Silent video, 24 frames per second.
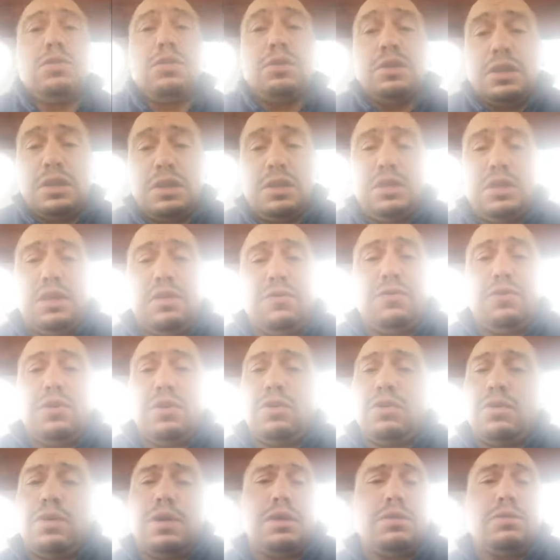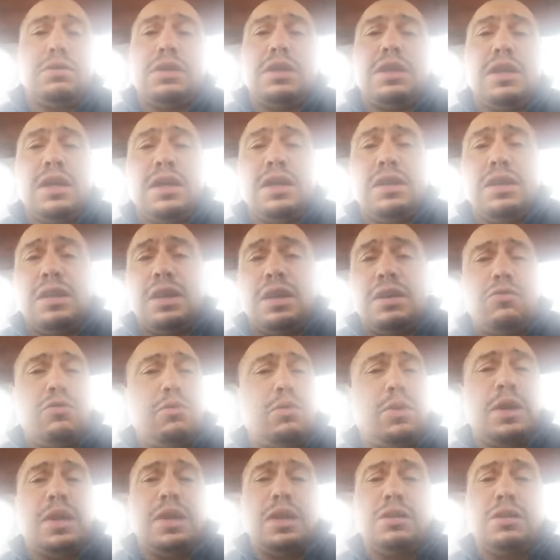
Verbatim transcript: gone a different route than everyone